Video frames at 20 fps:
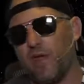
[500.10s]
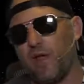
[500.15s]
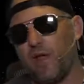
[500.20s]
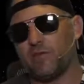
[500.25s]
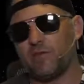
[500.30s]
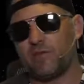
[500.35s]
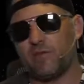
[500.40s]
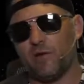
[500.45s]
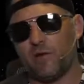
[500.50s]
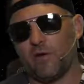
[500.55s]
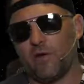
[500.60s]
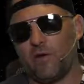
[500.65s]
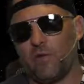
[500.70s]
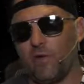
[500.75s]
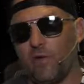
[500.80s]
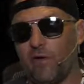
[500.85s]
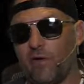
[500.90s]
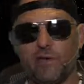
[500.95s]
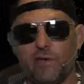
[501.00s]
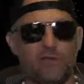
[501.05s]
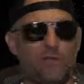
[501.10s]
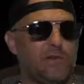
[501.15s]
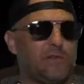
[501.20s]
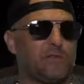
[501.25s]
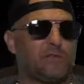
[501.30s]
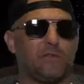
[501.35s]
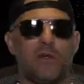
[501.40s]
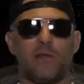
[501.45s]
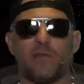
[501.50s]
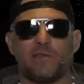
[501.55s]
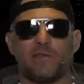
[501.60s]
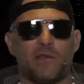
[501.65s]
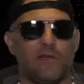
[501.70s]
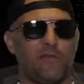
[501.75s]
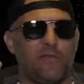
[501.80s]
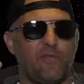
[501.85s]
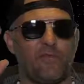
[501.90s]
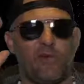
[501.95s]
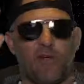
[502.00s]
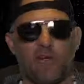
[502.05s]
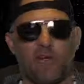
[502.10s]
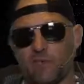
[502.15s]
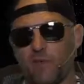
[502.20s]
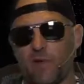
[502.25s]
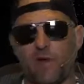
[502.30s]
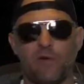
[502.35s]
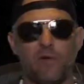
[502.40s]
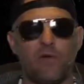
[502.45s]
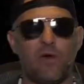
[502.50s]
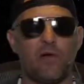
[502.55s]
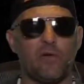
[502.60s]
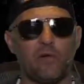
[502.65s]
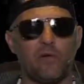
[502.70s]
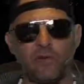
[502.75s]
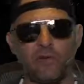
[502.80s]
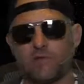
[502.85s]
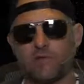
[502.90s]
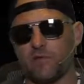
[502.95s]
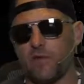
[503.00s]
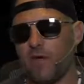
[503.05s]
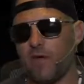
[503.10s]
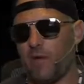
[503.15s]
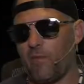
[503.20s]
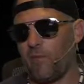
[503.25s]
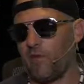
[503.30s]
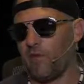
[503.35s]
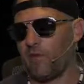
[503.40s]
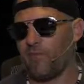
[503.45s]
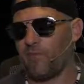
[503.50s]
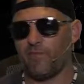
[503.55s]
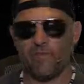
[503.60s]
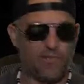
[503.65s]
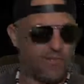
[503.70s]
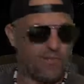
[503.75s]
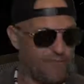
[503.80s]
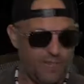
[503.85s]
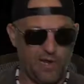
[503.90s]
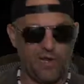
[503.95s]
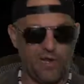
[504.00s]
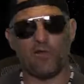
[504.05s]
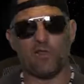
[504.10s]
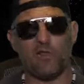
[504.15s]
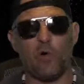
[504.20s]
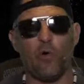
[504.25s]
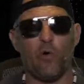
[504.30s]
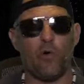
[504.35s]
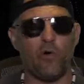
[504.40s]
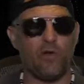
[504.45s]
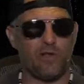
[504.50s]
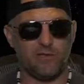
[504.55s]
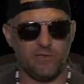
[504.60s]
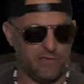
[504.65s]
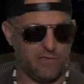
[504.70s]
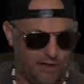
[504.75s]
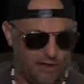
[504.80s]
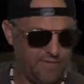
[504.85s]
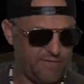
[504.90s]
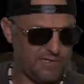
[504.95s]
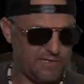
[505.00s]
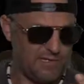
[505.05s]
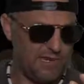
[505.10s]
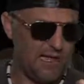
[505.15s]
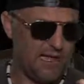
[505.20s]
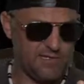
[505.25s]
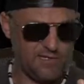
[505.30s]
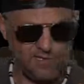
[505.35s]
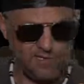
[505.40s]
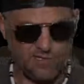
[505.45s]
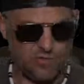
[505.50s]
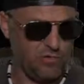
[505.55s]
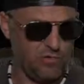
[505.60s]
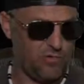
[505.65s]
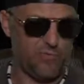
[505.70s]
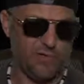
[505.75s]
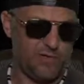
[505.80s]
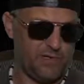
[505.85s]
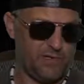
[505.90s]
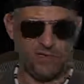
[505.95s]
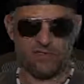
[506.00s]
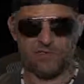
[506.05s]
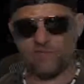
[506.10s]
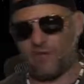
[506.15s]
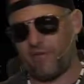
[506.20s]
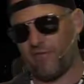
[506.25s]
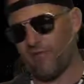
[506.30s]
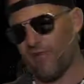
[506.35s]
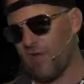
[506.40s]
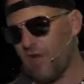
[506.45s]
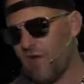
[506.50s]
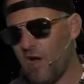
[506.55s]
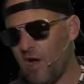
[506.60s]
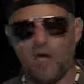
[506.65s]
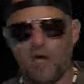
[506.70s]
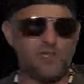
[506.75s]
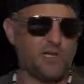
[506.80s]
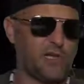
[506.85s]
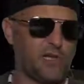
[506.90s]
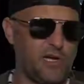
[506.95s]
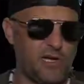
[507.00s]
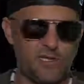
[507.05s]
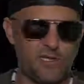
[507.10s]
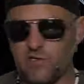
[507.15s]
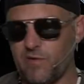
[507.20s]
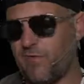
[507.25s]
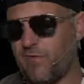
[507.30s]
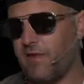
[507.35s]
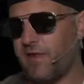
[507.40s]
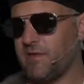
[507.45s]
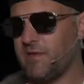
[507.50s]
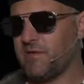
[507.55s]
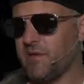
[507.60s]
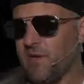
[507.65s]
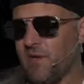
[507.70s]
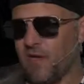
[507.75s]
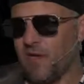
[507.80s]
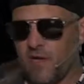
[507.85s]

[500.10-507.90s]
You sit there and go, well, somebody's trying to sell it for X amount of dollars. I'm gonna make it lower because obviously it hasn't sold, but it's kind of it's a custom piece.